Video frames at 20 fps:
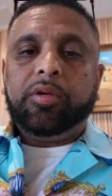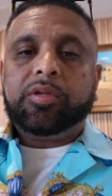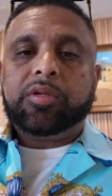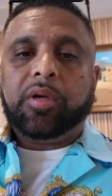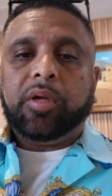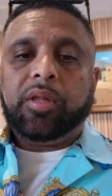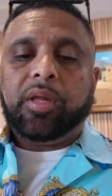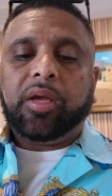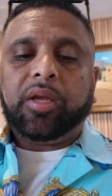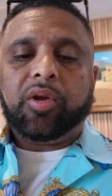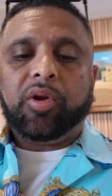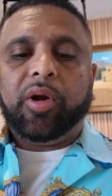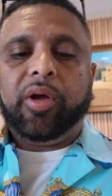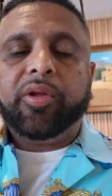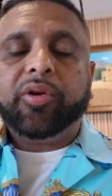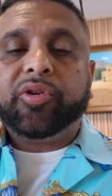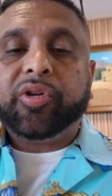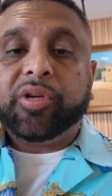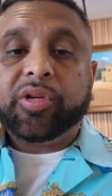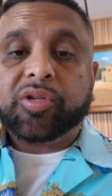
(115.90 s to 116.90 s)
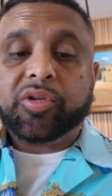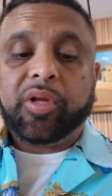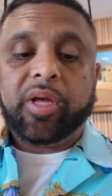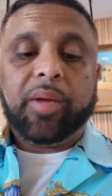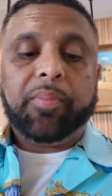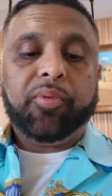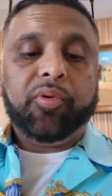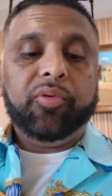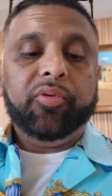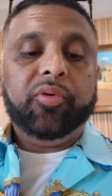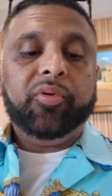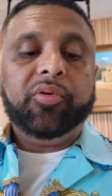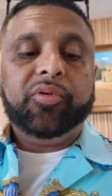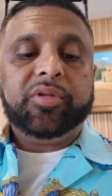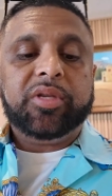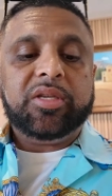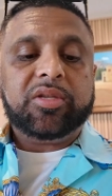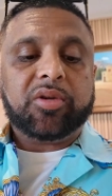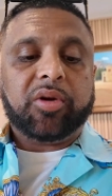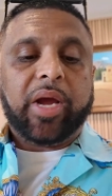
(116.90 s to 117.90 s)
So unlike your other traditional hand pulled
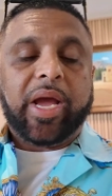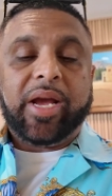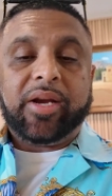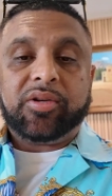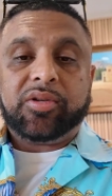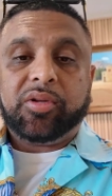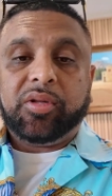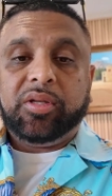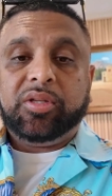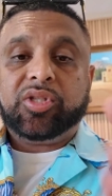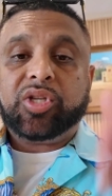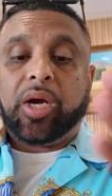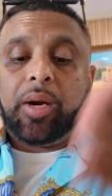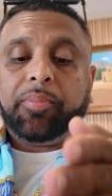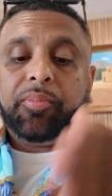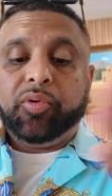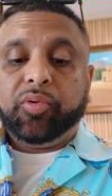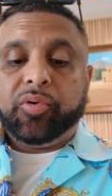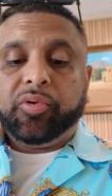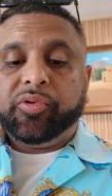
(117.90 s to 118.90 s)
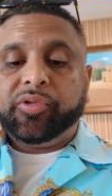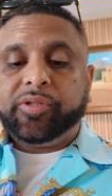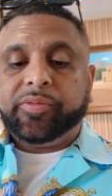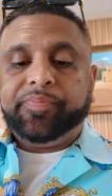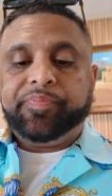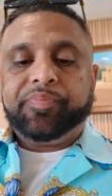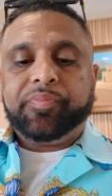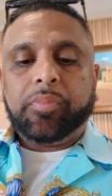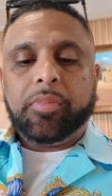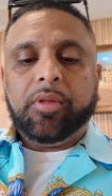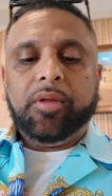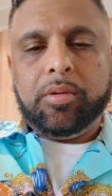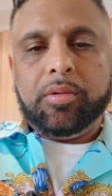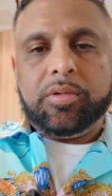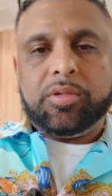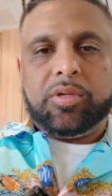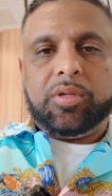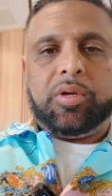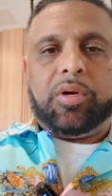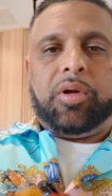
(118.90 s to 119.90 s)
noodles, these are actually chopped noodles
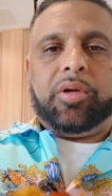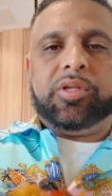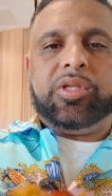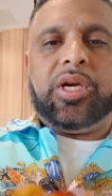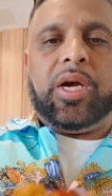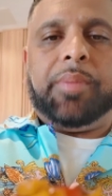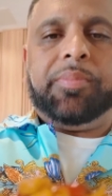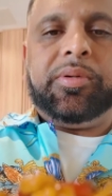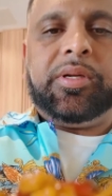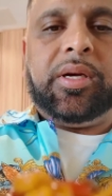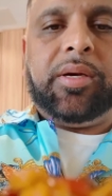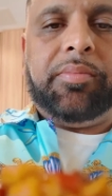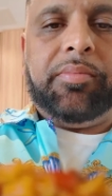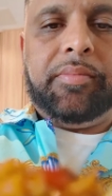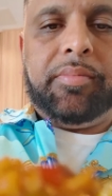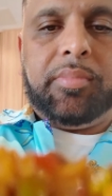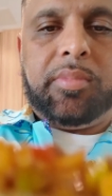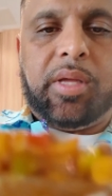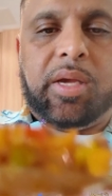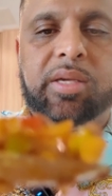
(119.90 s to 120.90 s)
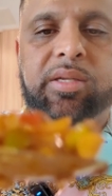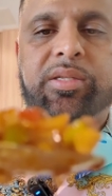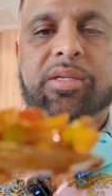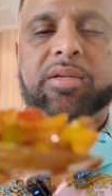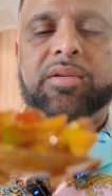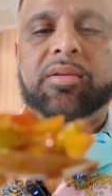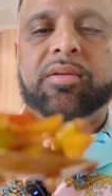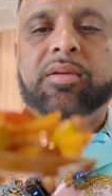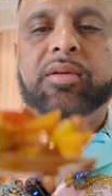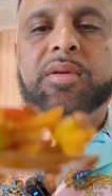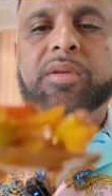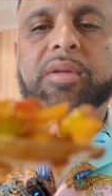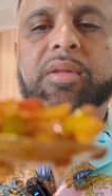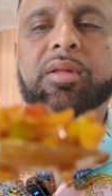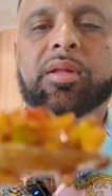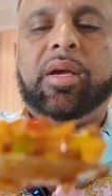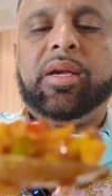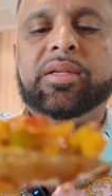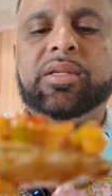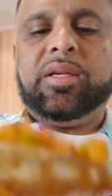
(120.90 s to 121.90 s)
so they're all chopped up, nice and
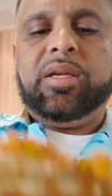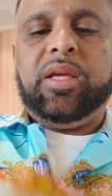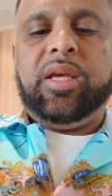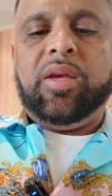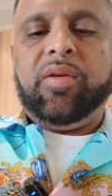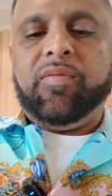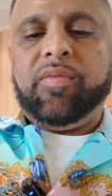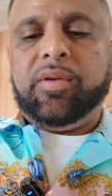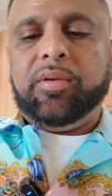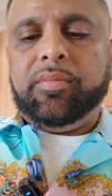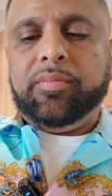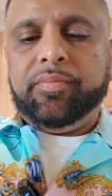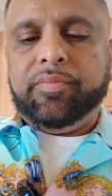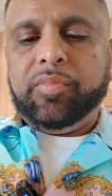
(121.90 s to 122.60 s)
nice and even,